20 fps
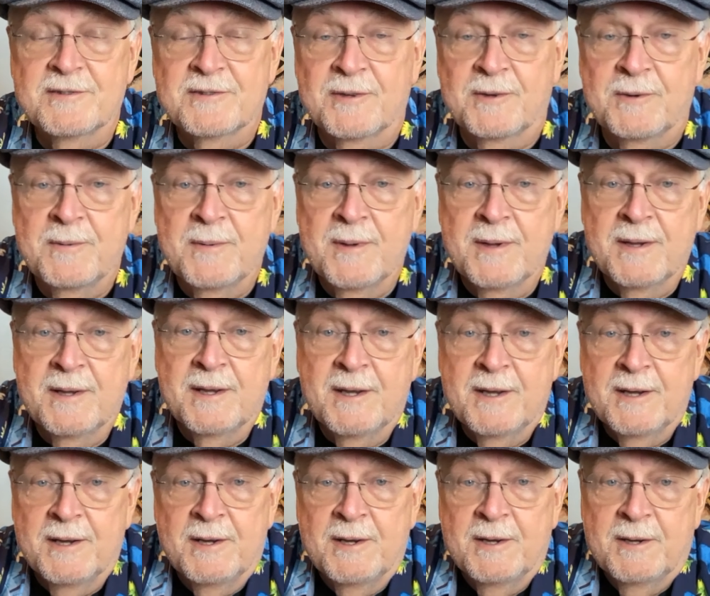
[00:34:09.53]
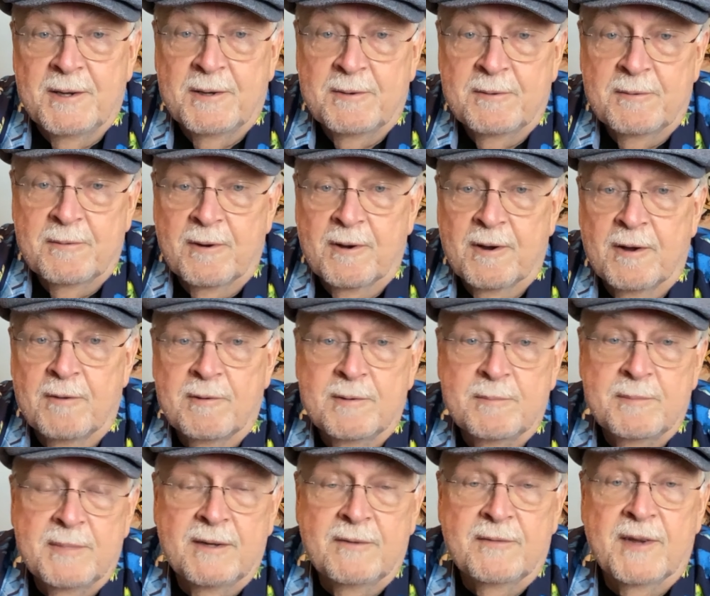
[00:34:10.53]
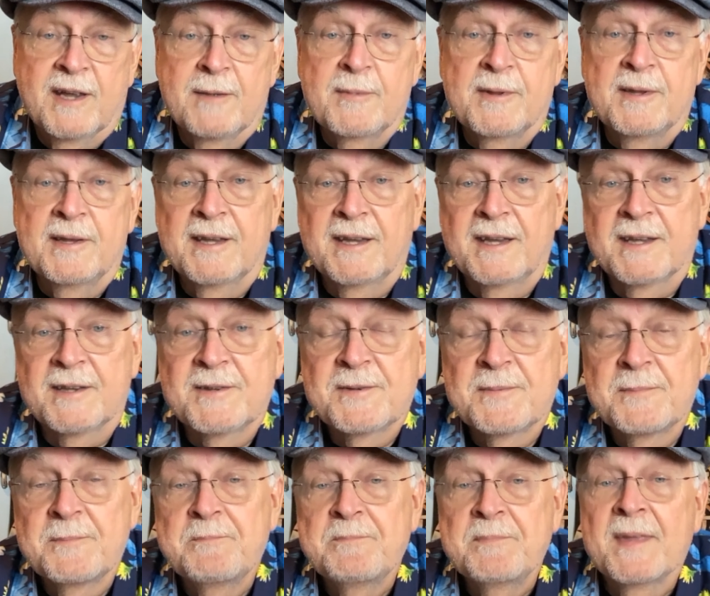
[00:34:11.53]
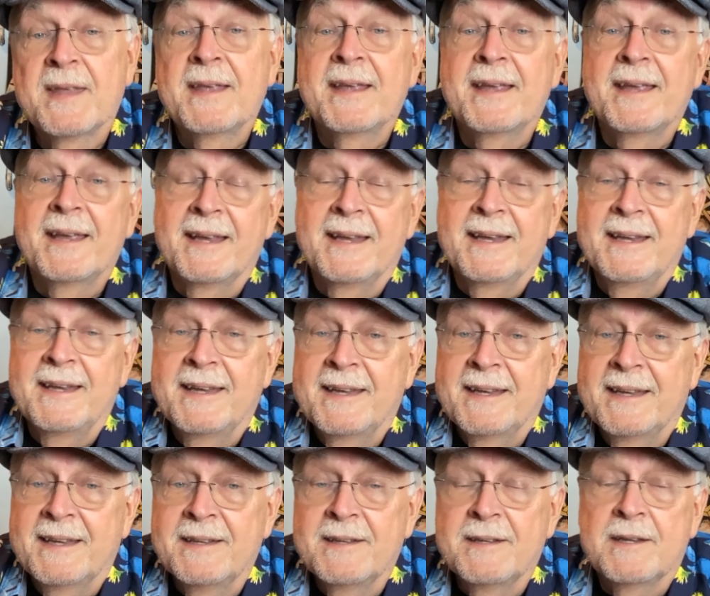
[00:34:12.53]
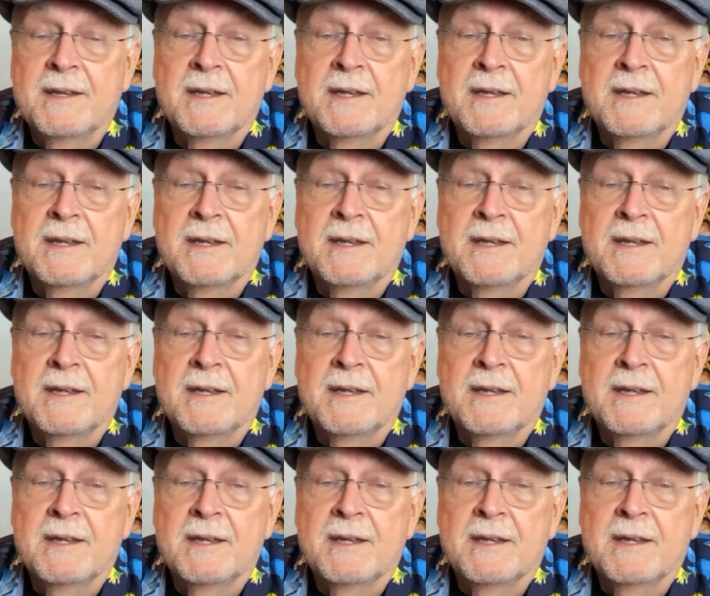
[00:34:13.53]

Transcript: So we're all one big family, I guess. And